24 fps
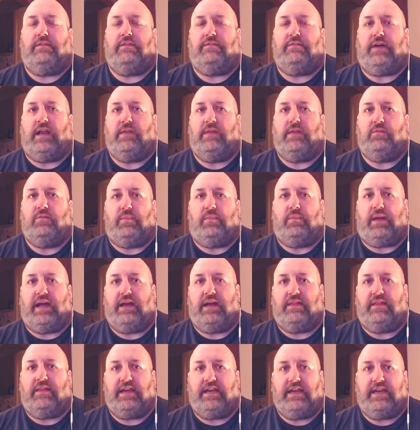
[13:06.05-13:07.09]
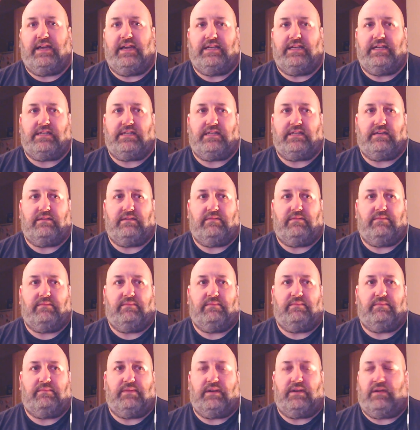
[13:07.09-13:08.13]
invaluable player that he is.
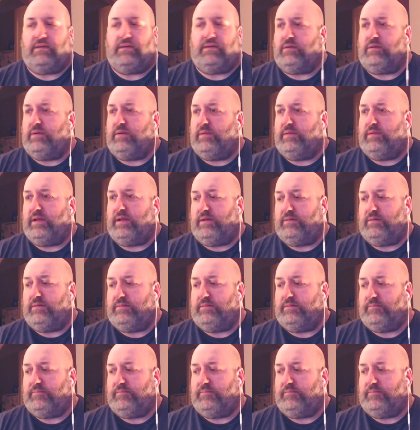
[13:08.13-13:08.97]
But no, I don't want him to go.